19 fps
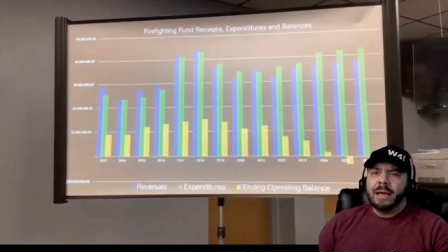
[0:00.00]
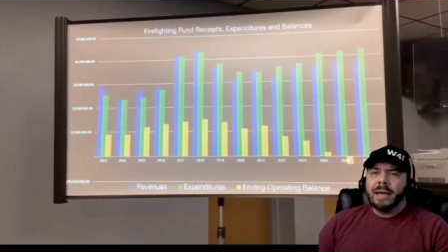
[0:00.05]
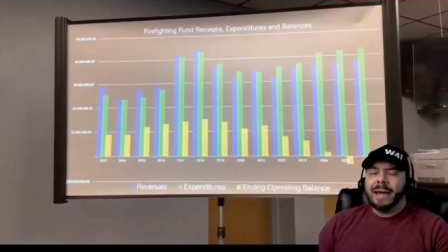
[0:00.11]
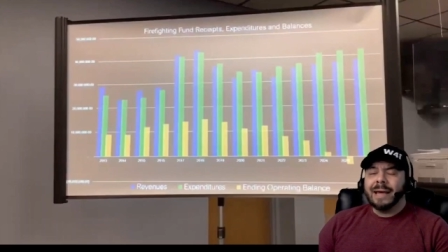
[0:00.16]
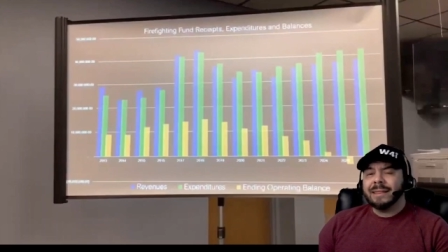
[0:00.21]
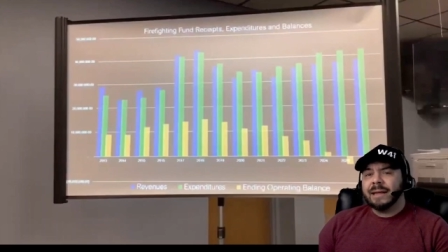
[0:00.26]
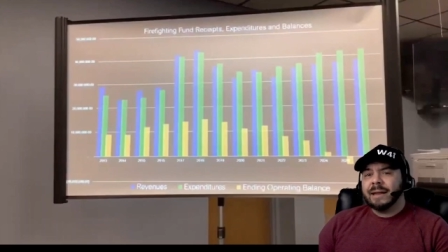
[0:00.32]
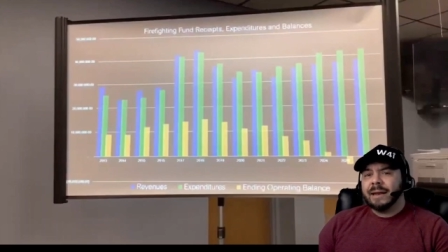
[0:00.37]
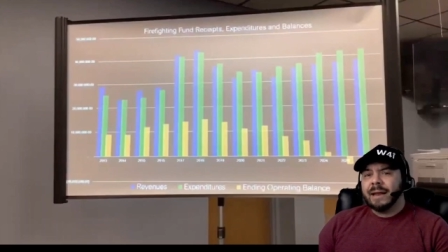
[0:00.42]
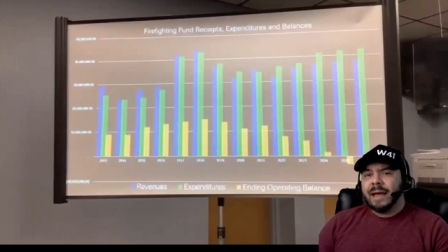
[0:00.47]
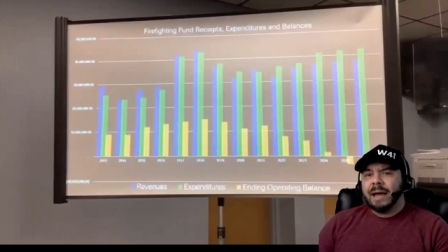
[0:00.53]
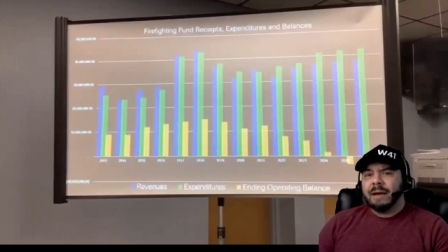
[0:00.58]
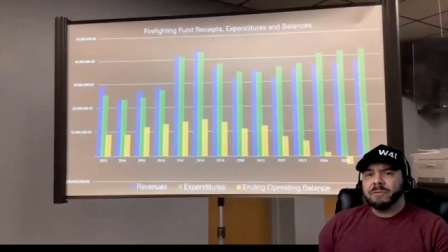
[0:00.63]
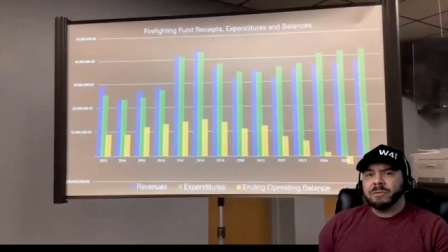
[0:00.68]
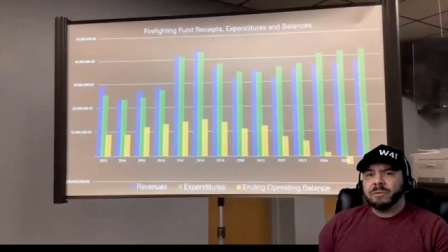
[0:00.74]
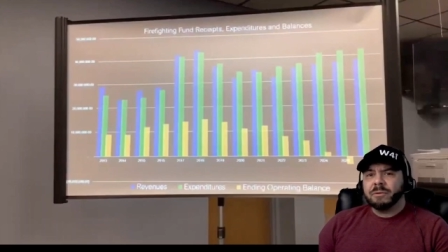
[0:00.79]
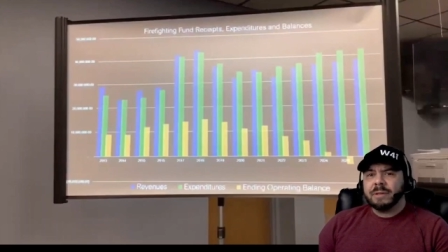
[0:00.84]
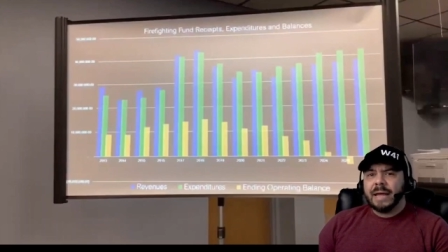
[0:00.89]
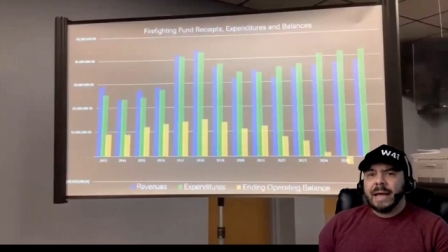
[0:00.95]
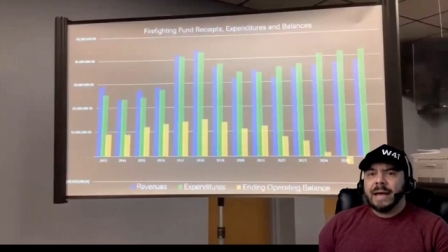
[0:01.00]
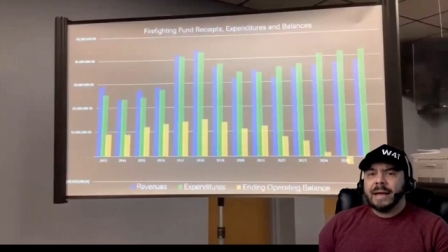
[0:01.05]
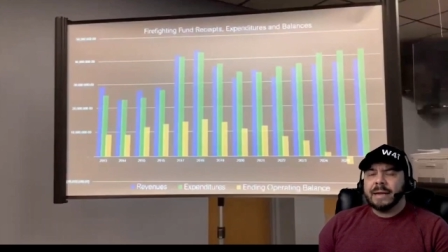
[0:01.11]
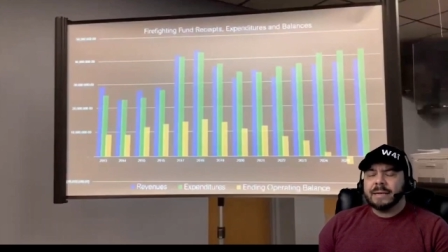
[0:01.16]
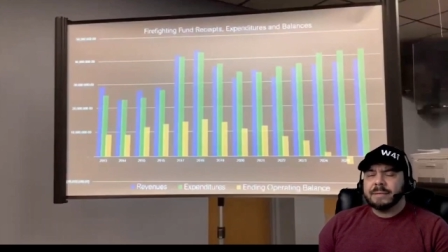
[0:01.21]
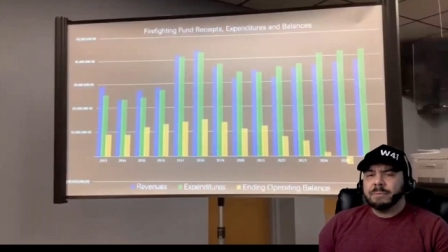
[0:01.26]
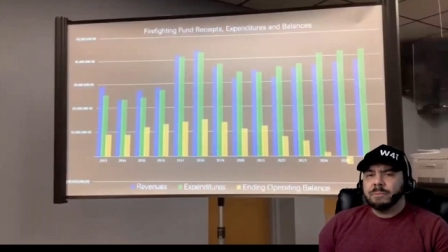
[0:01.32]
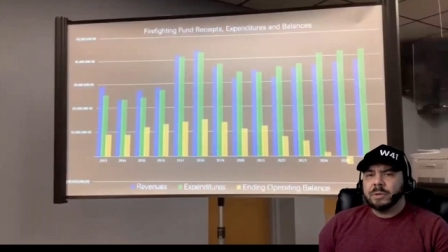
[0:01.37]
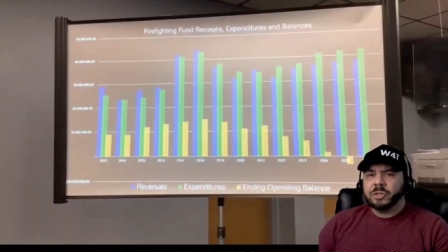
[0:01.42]
And then after
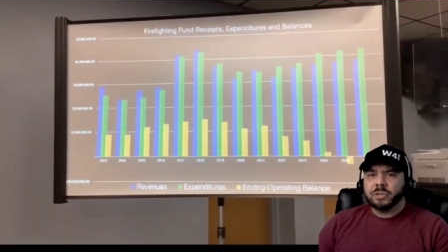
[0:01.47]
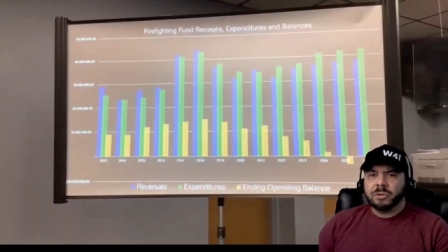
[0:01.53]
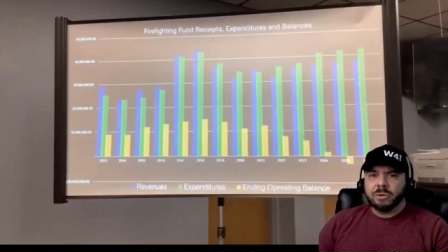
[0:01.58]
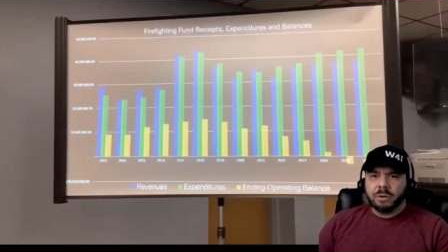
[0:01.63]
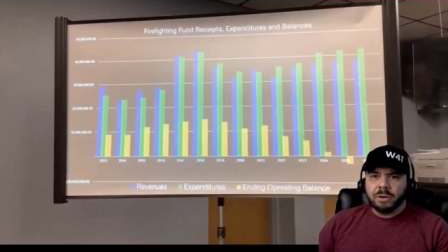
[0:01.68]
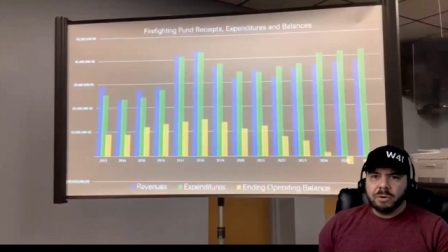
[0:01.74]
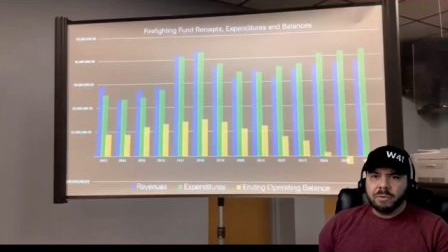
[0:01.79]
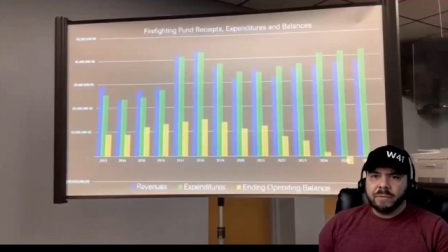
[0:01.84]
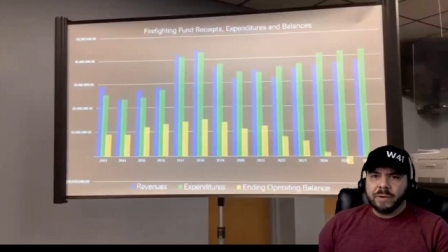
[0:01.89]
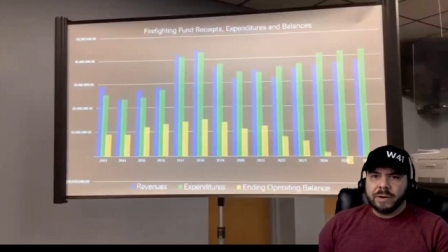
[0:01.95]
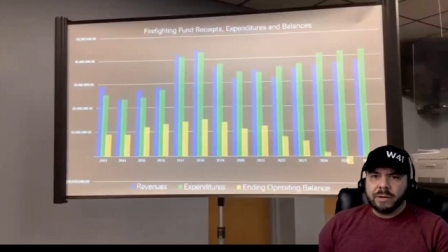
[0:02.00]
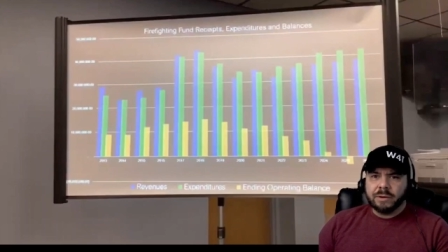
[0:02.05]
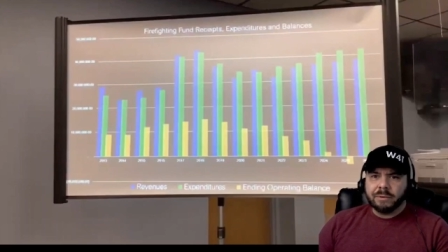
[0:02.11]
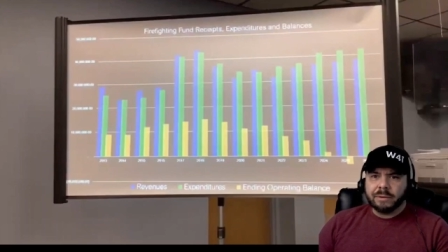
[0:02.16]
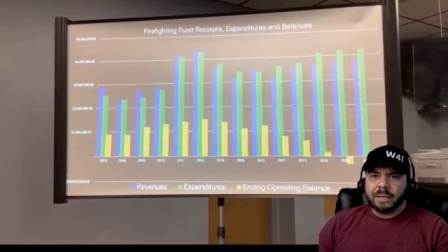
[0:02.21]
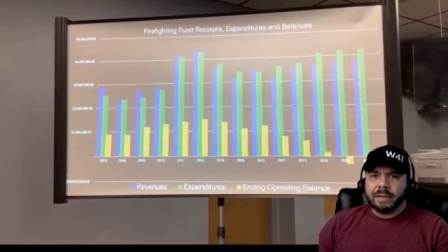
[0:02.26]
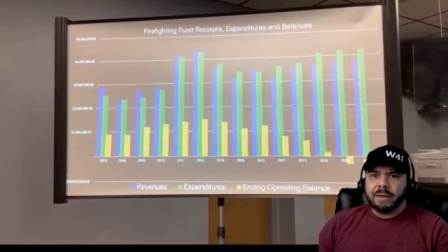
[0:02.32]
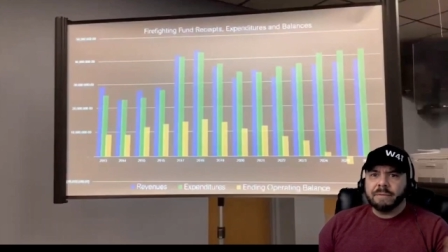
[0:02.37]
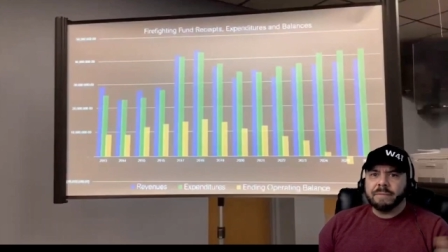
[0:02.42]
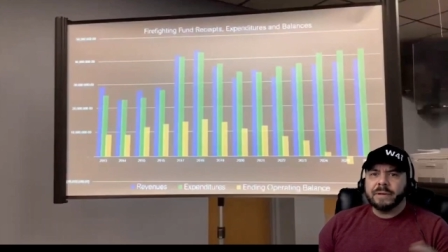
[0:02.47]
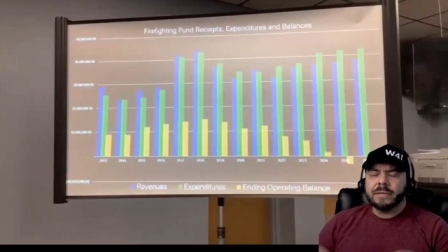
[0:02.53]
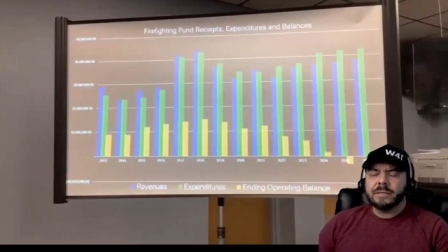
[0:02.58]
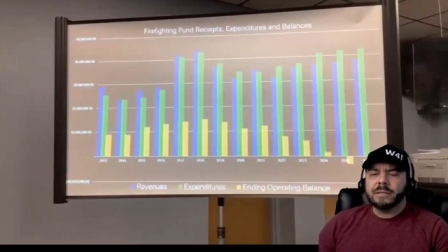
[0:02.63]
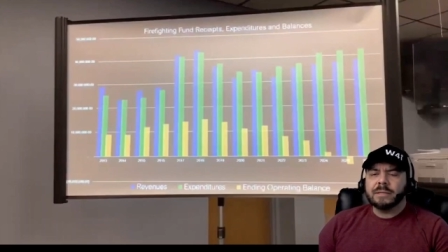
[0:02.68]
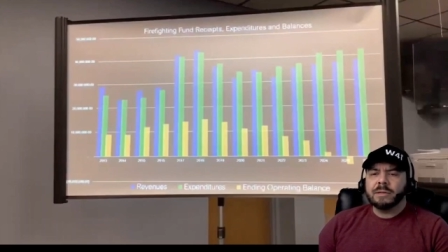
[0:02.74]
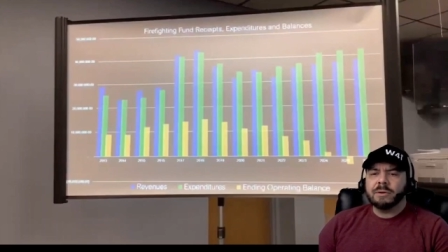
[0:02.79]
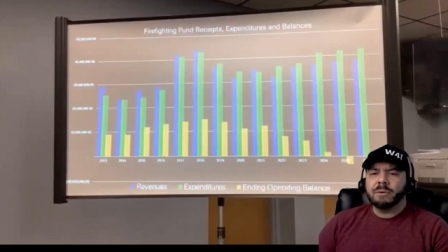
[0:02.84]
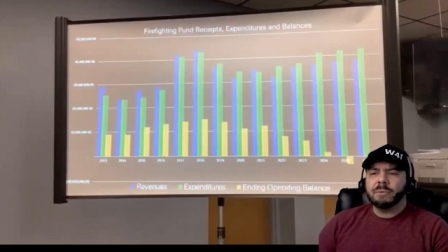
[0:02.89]
that, which there are no videos of it, there